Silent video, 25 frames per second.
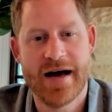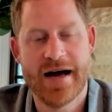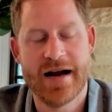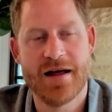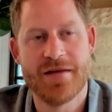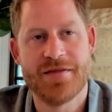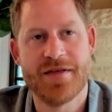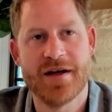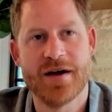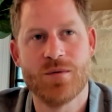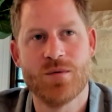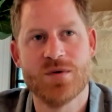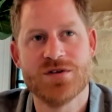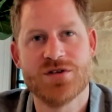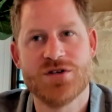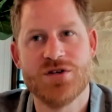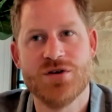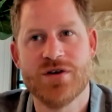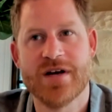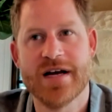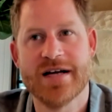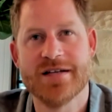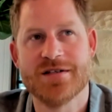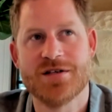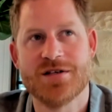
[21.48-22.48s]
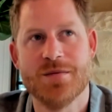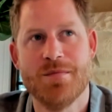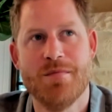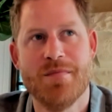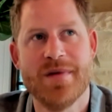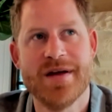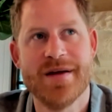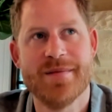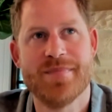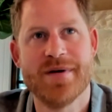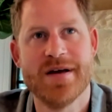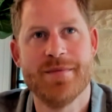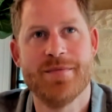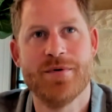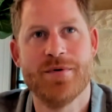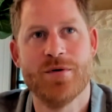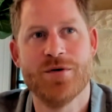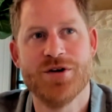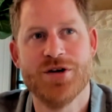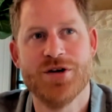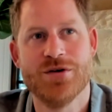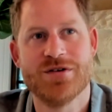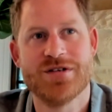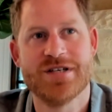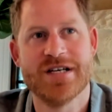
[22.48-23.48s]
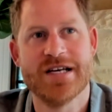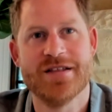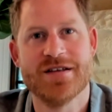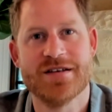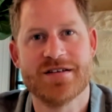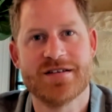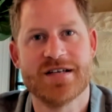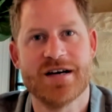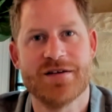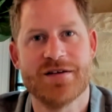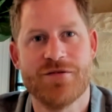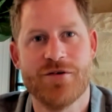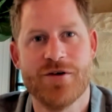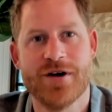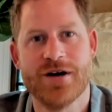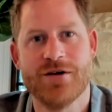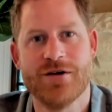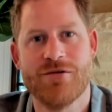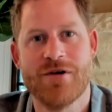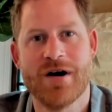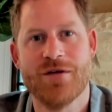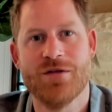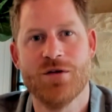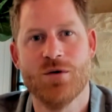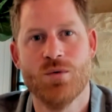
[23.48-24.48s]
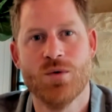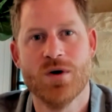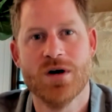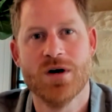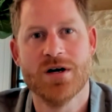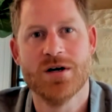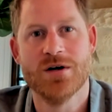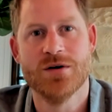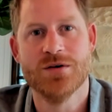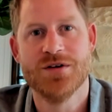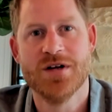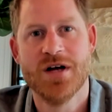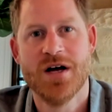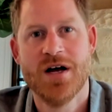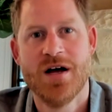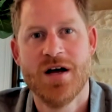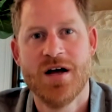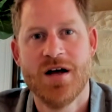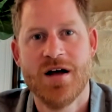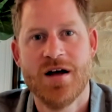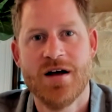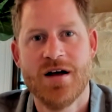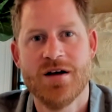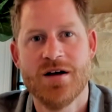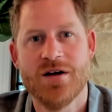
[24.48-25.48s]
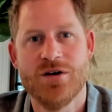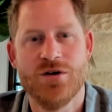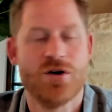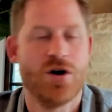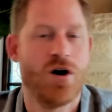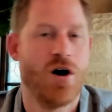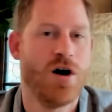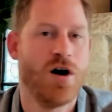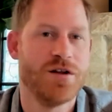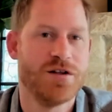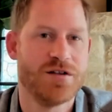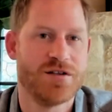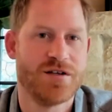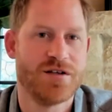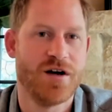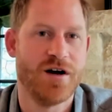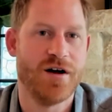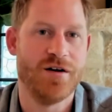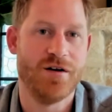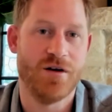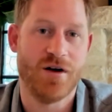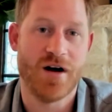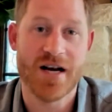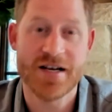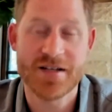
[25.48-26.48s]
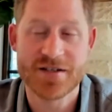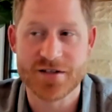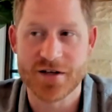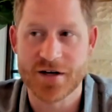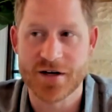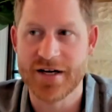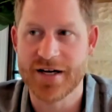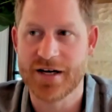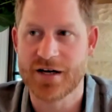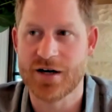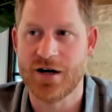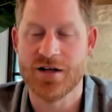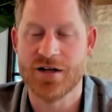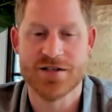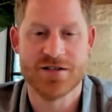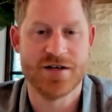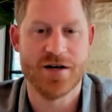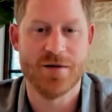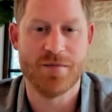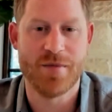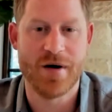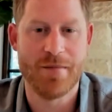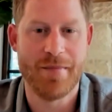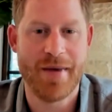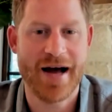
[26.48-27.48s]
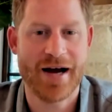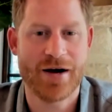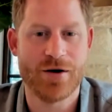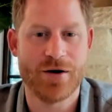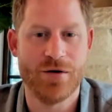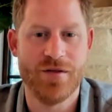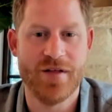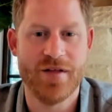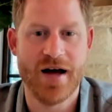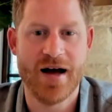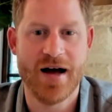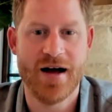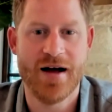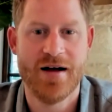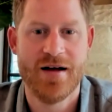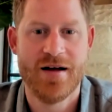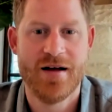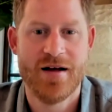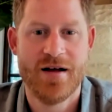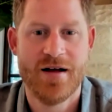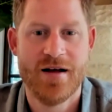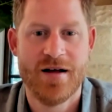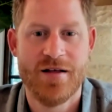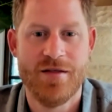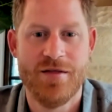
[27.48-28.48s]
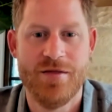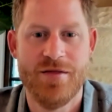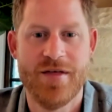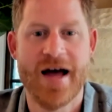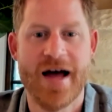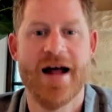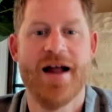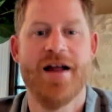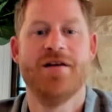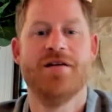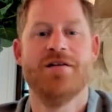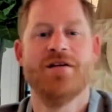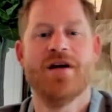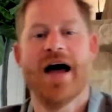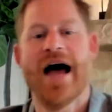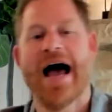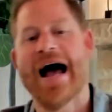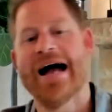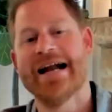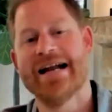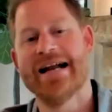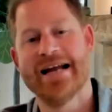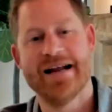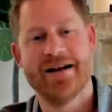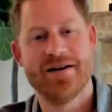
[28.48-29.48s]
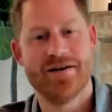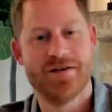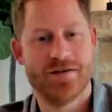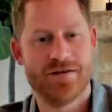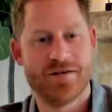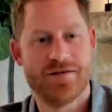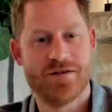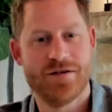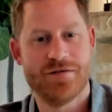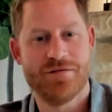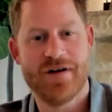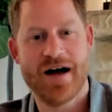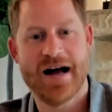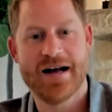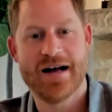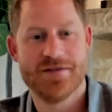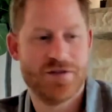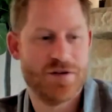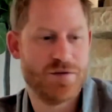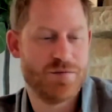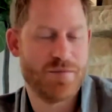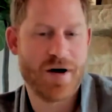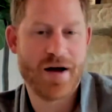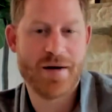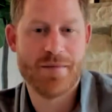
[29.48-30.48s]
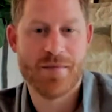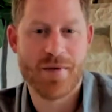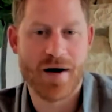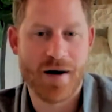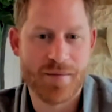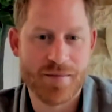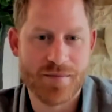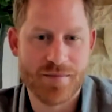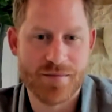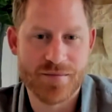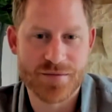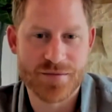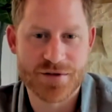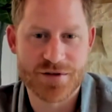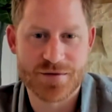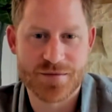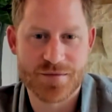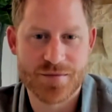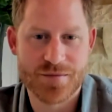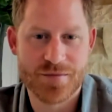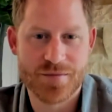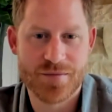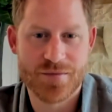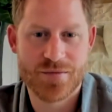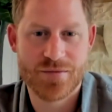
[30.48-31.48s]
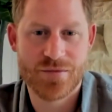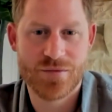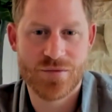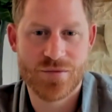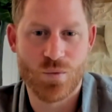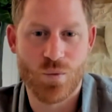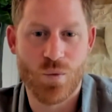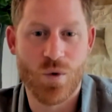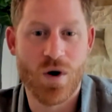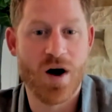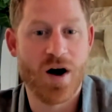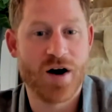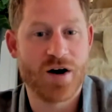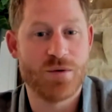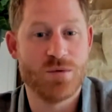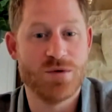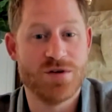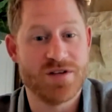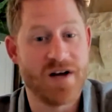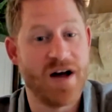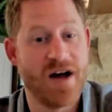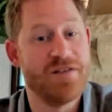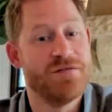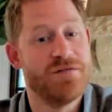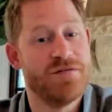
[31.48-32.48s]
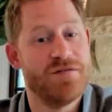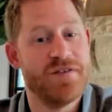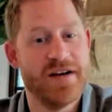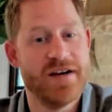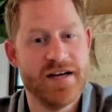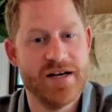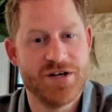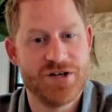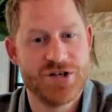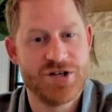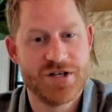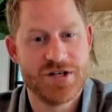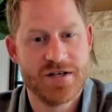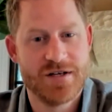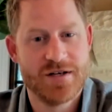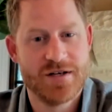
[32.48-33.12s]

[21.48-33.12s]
I think once you get to meet people and you see the suffering around the world, you can't turn, or I certainly can't turn my back on that. Then add in the fact that my mum's work was unfinished.